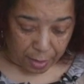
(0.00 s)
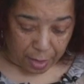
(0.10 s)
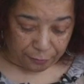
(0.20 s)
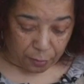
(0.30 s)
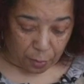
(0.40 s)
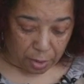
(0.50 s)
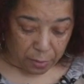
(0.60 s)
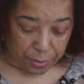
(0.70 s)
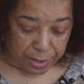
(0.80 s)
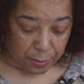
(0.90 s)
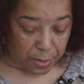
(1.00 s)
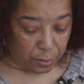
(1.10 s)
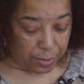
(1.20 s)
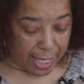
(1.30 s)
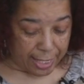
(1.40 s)
If you're working with someone
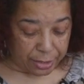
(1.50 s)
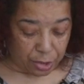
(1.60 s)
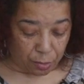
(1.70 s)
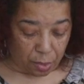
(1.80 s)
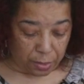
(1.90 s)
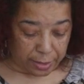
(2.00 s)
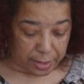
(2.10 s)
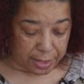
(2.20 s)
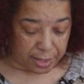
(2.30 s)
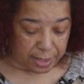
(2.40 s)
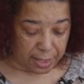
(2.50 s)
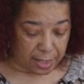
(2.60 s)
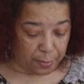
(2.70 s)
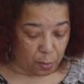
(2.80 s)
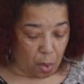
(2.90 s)
who's had a stroke and assisting
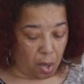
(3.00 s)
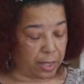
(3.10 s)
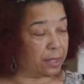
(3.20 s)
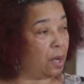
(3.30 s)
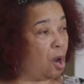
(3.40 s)
them in walking,